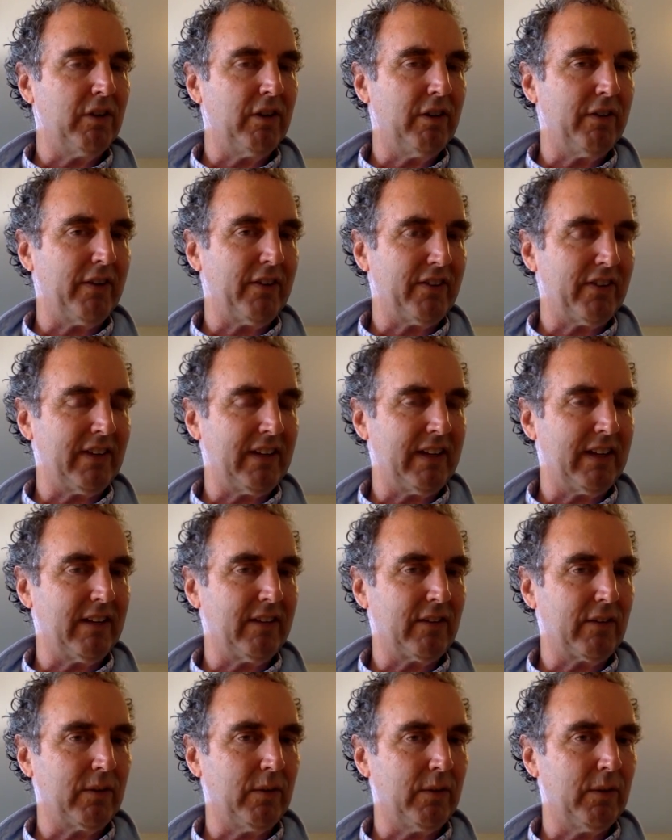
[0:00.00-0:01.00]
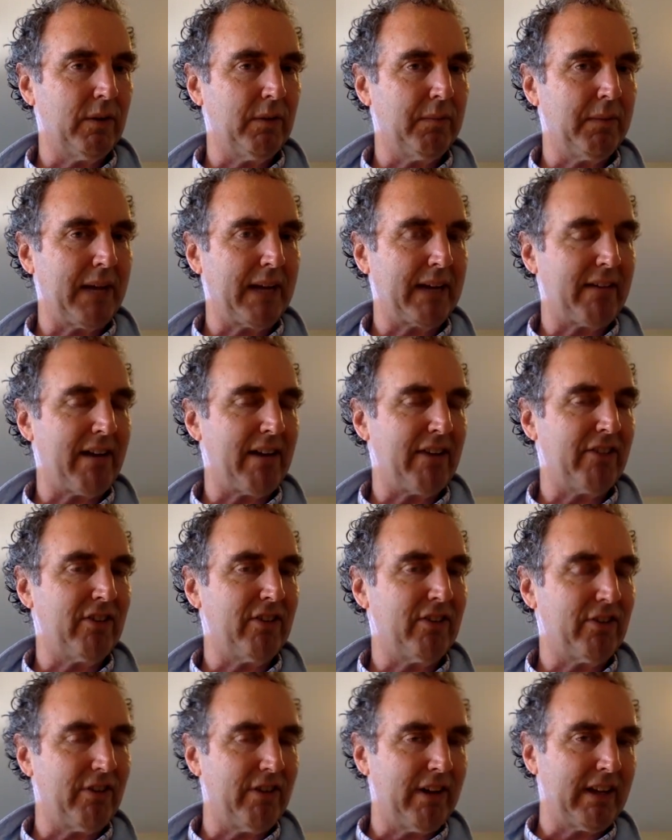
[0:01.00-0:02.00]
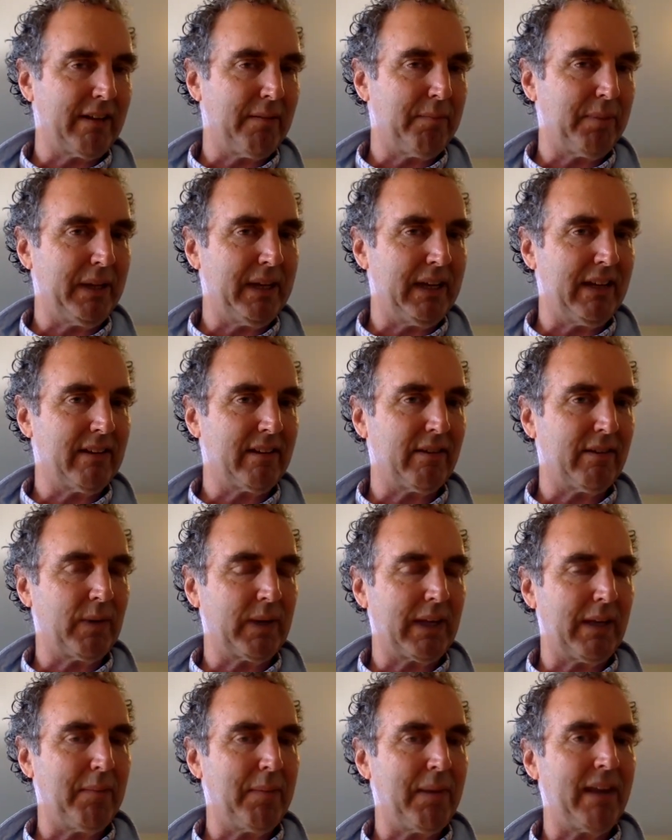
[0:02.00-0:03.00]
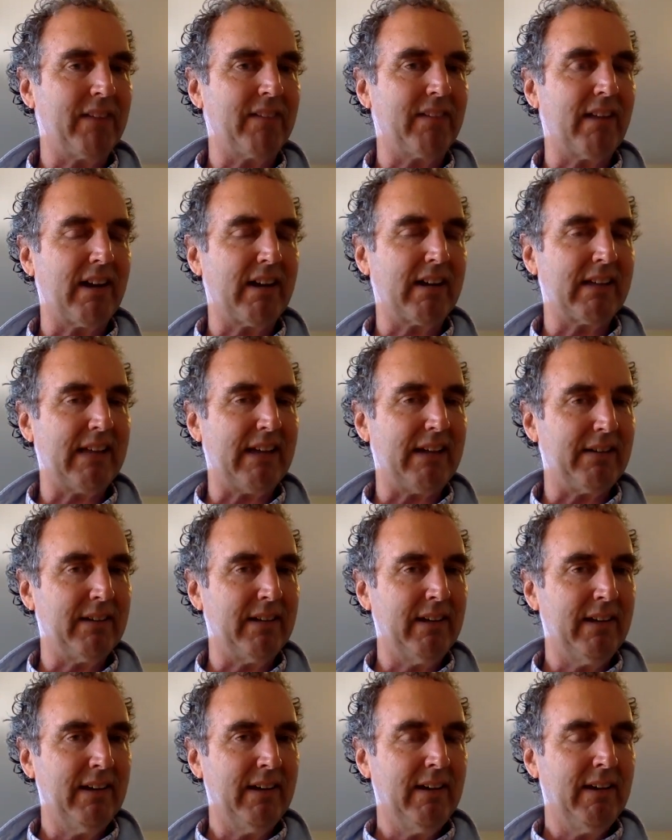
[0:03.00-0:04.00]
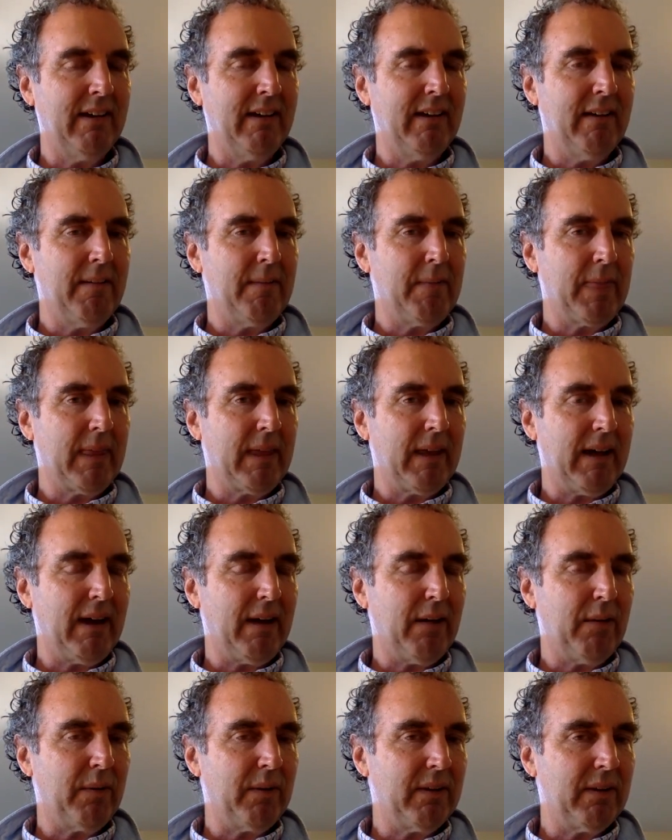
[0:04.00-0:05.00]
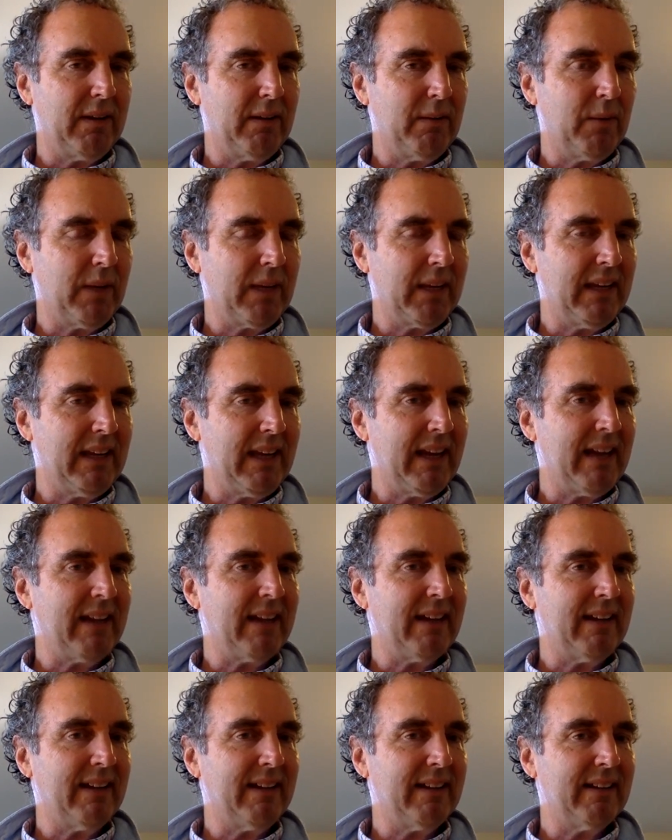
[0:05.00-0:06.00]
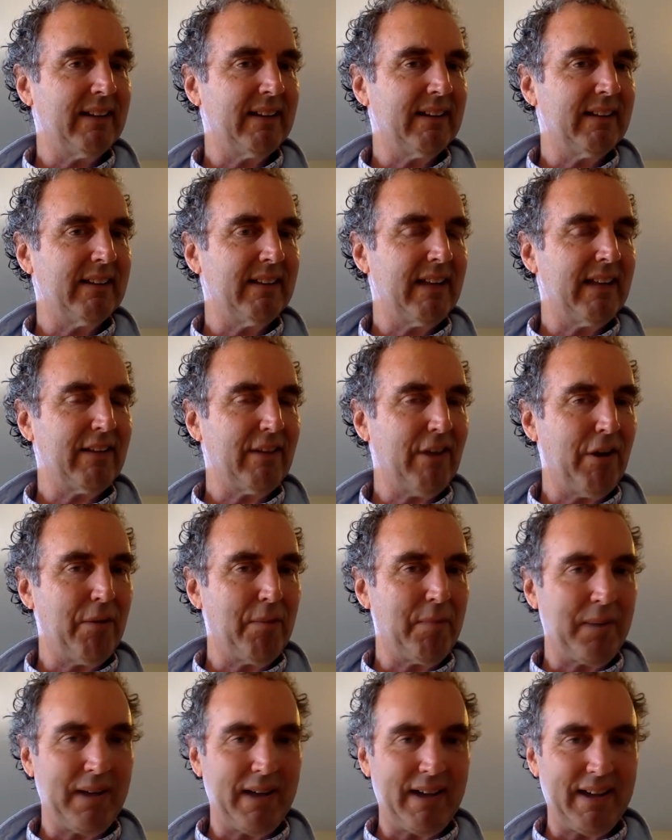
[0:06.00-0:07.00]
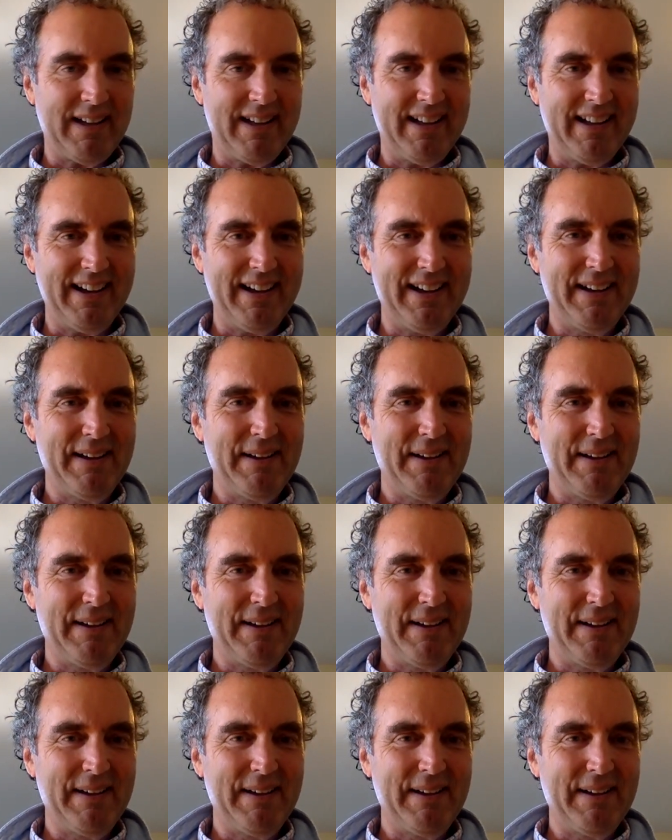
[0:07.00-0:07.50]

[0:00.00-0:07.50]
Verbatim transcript: University and School Migration Journey completed to wikibase.cloud uh, in Wikidata. Let's hope. okay.